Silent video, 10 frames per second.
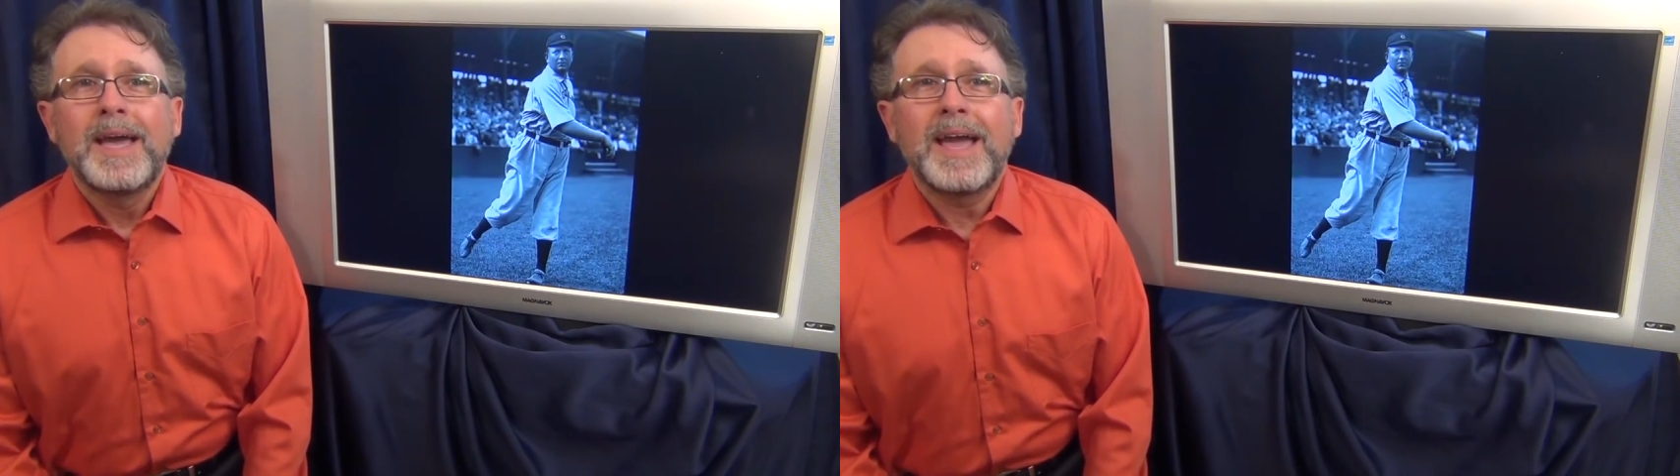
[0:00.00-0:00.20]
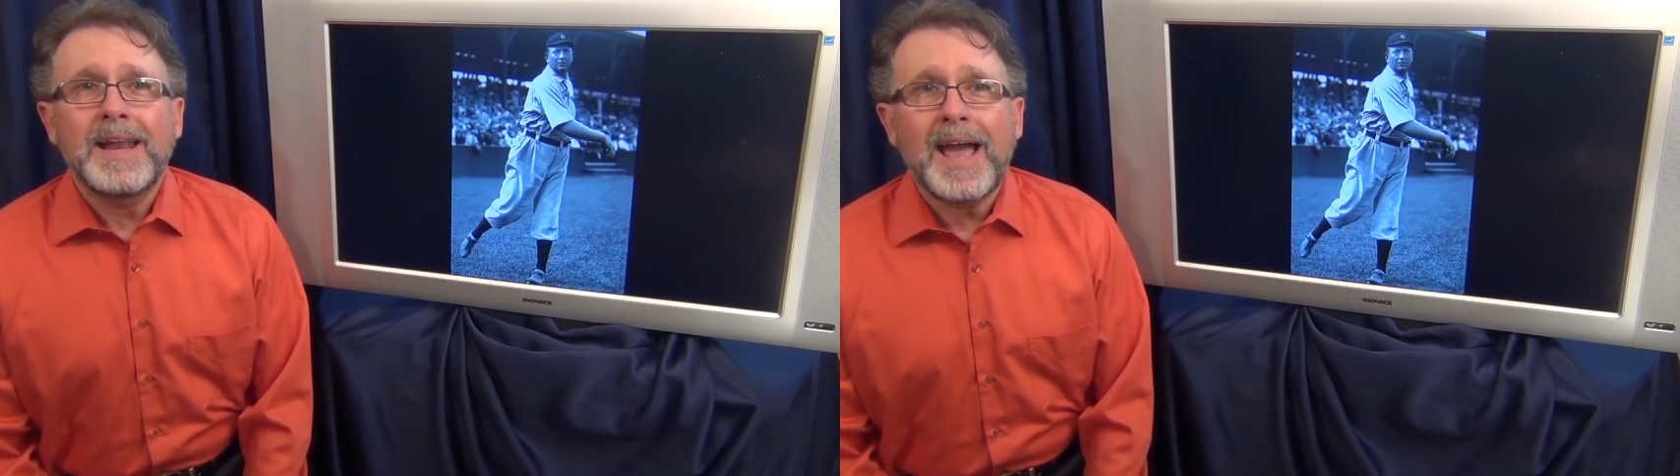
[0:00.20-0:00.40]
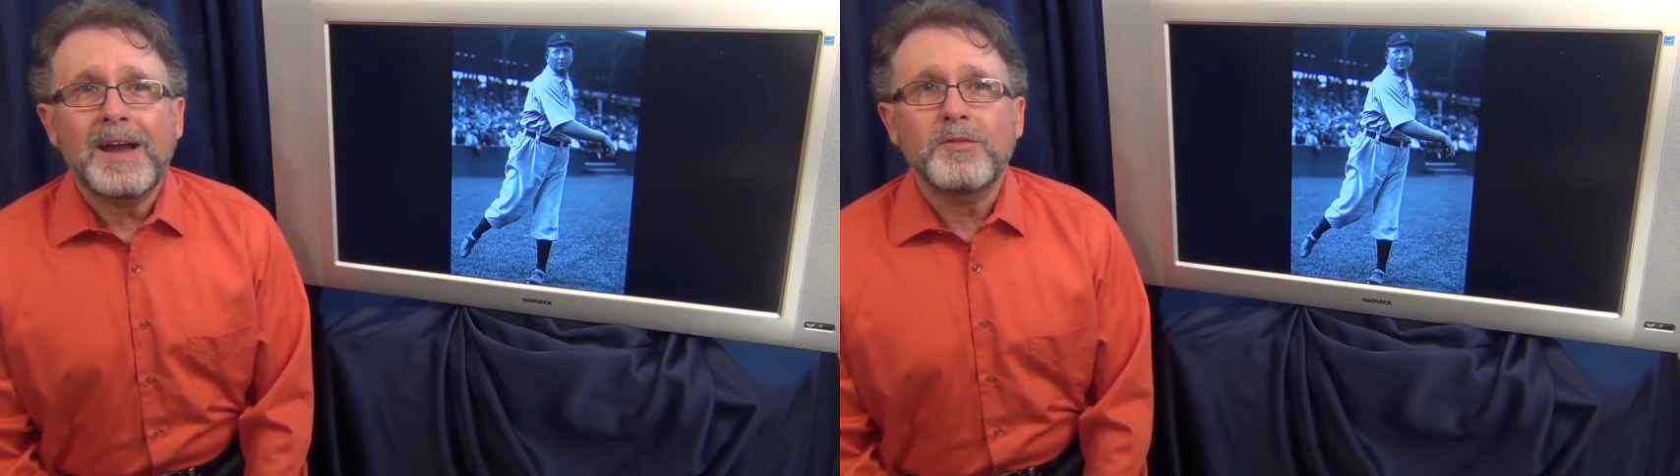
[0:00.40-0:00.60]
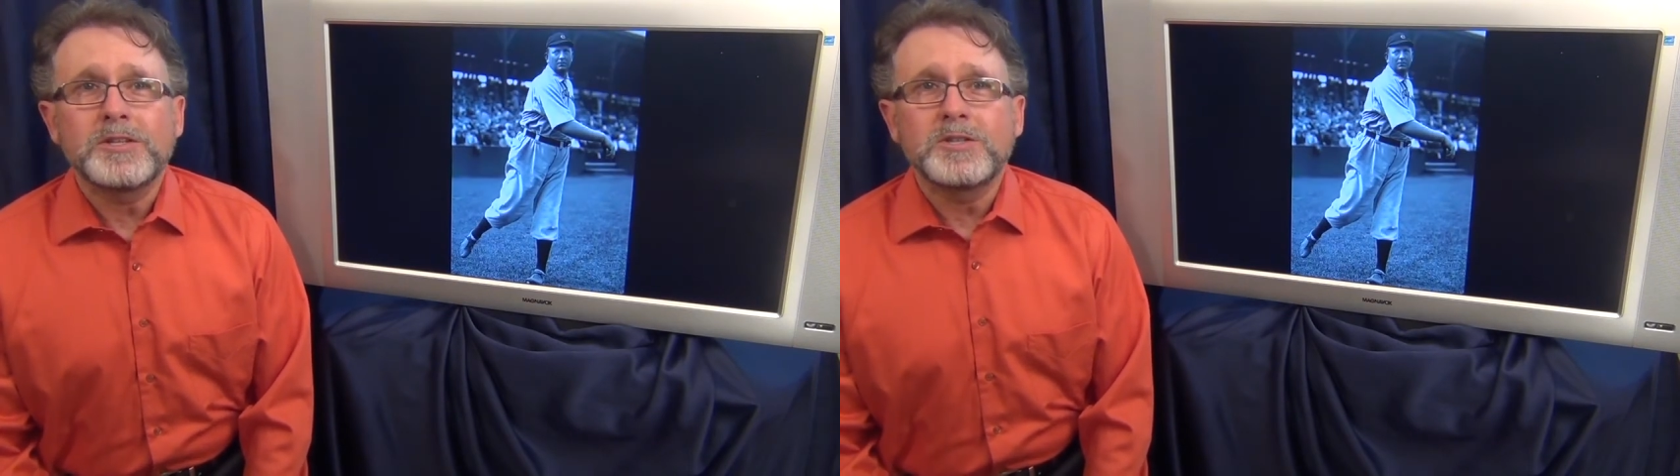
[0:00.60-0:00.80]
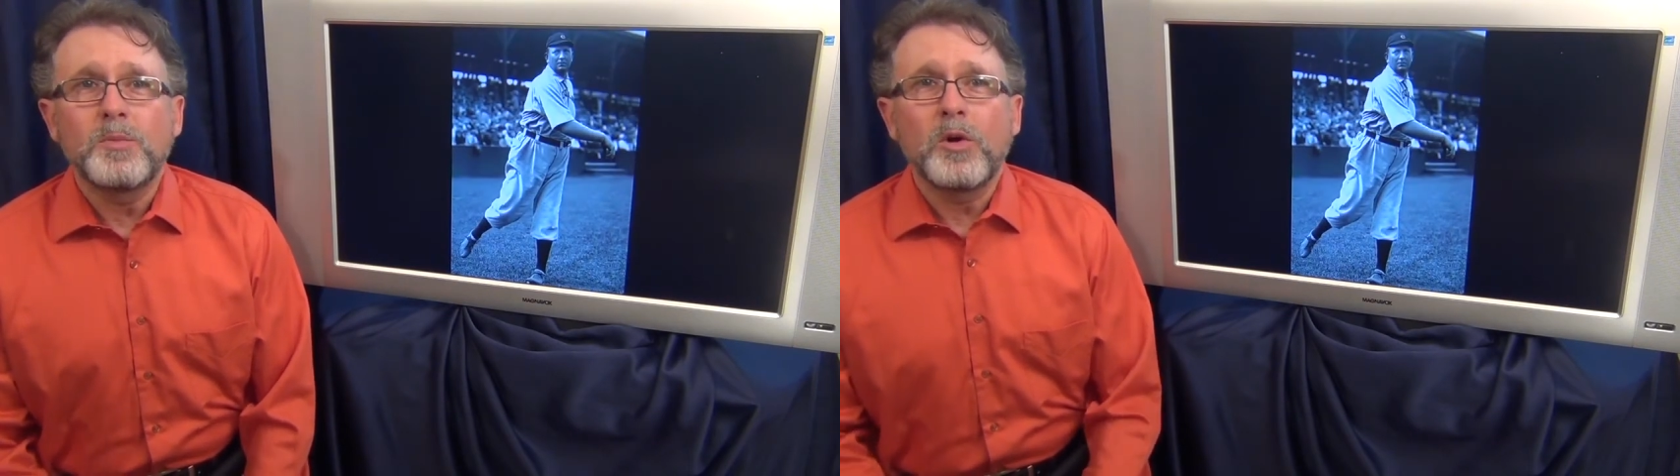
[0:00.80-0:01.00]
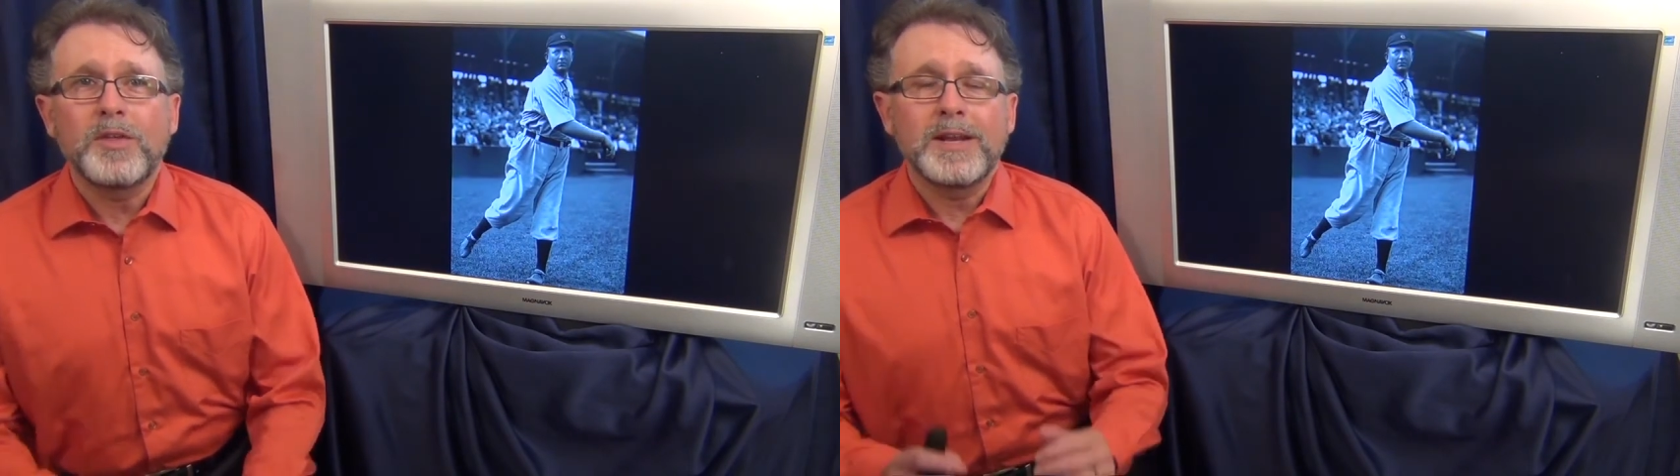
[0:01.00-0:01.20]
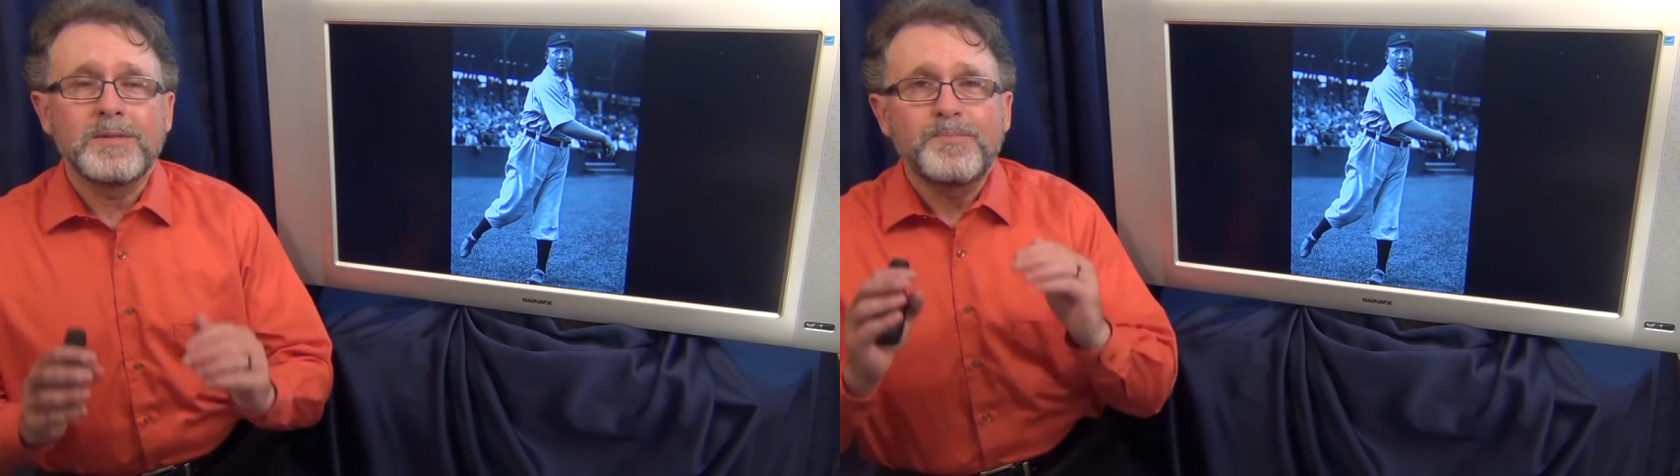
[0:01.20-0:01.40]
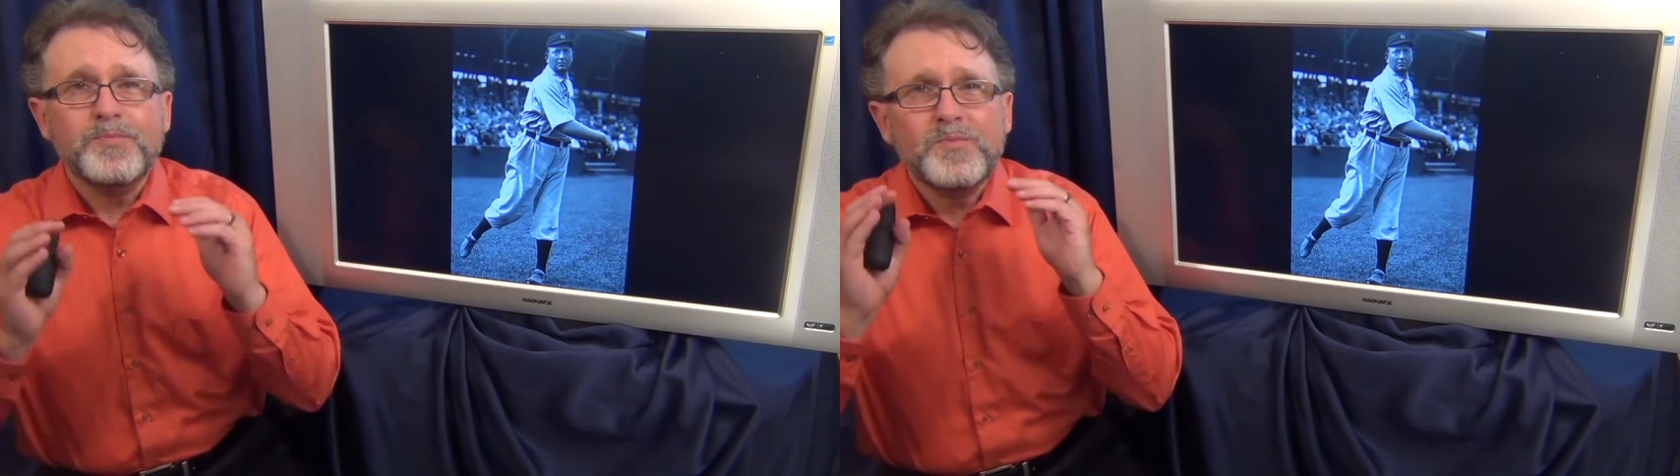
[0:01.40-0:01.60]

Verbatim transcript: and averaged more than